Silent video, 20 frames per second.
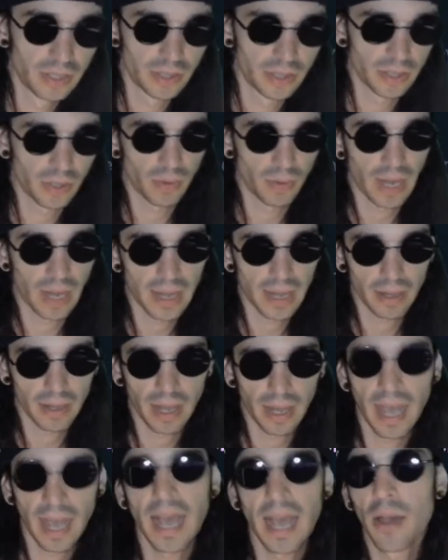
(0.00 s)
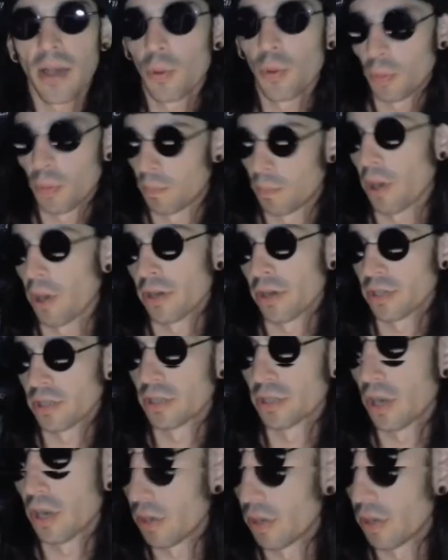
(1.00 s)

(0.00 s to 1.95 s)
How partnered are